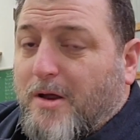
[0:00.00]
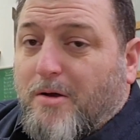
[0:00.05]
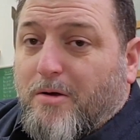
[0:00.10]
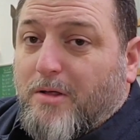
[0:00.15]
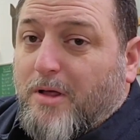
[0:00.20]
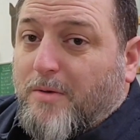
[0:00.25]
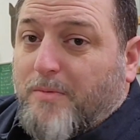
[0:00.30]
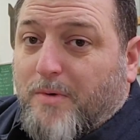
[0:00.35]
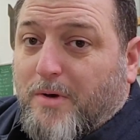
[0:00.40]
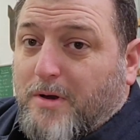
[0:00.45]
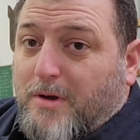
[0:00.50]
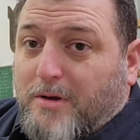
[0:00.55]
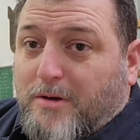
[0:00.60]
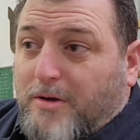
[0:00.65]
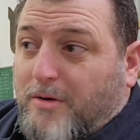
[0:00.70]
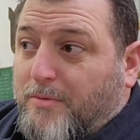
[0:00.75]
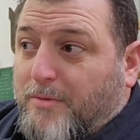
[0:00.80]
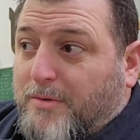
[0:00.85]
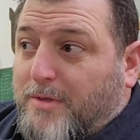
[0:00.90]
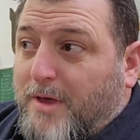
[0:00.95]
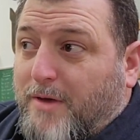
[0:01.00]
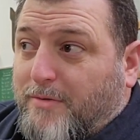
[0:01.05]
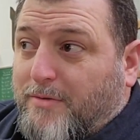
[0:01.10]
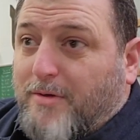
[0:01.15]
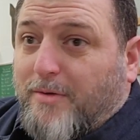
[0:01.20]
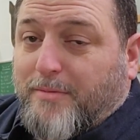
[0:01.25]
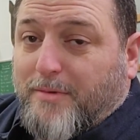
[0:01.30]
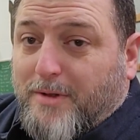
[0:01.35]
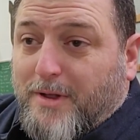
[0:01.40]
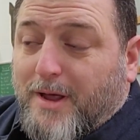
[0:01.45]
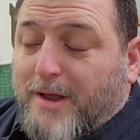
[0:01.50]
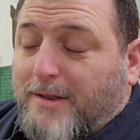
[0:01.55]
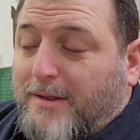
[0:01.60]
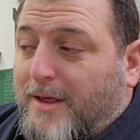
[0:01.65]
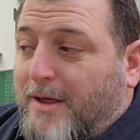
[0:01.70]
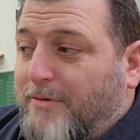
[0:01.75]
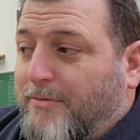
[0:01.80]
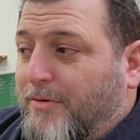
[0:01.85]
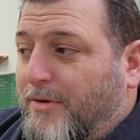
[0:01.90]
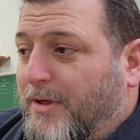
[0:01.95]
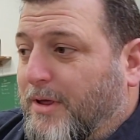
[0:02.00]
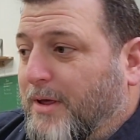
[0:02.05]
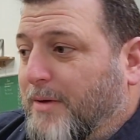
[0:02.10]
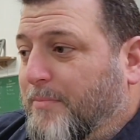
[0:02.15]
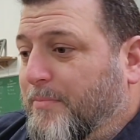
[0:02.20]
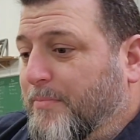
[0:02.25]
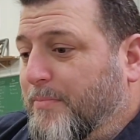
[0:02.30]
all I wanted to do was have something like that, really.